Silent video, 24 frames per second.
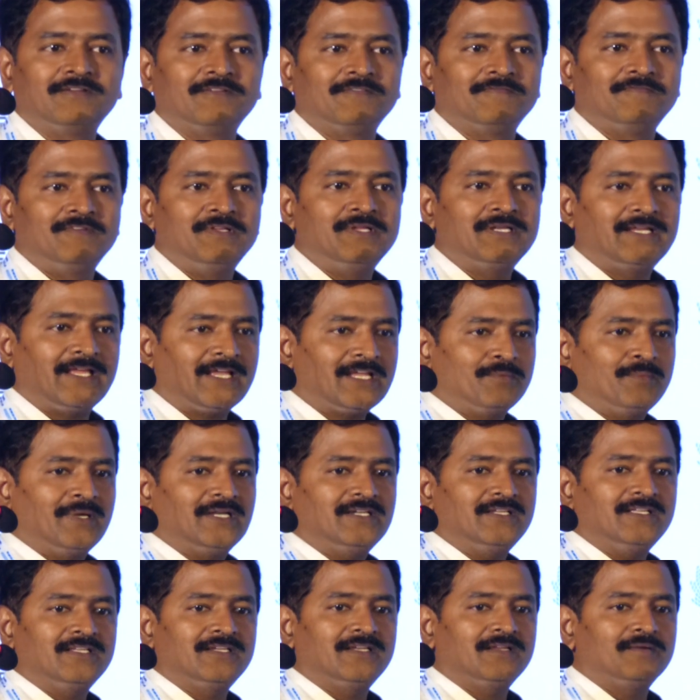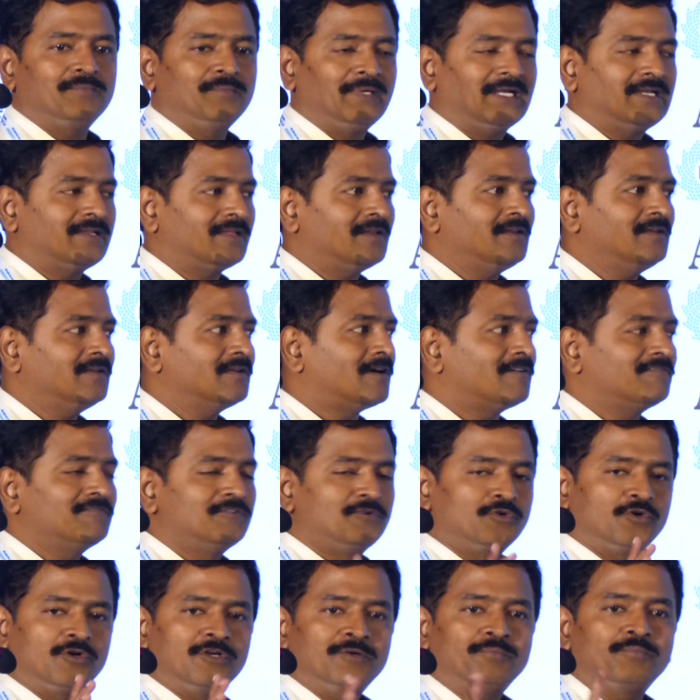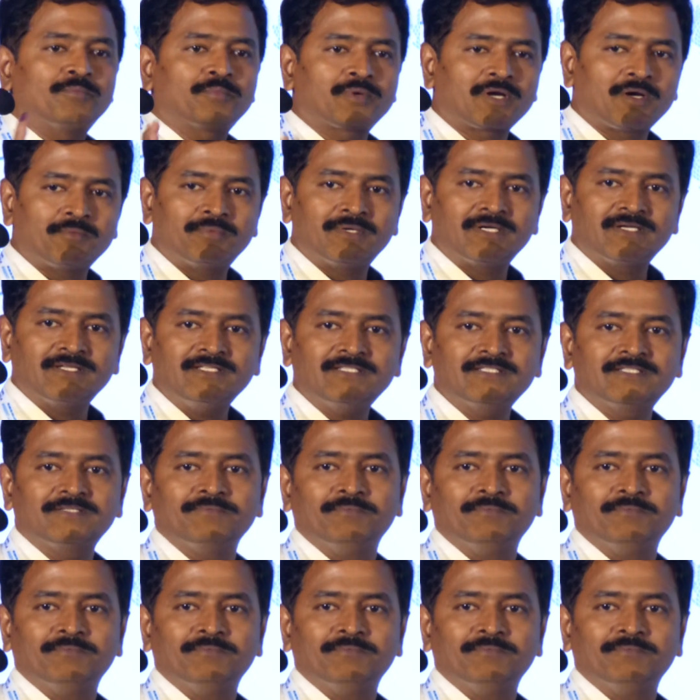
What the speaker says: we take a metal of known properties,